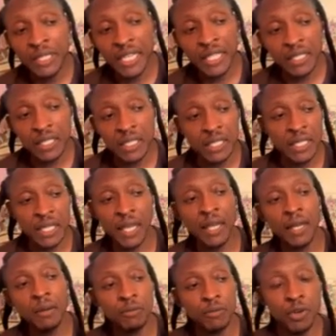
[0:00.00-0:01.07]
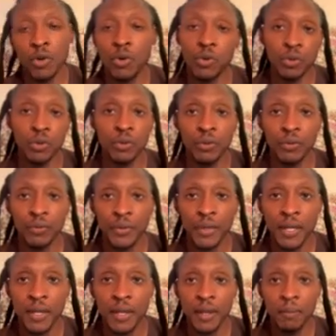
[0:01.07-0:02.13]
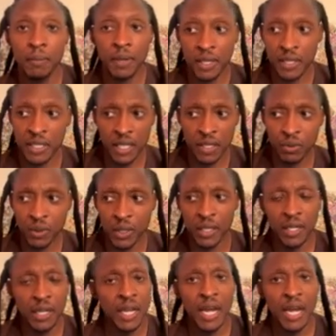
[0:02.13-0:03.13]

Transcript: take the same road, because guess what?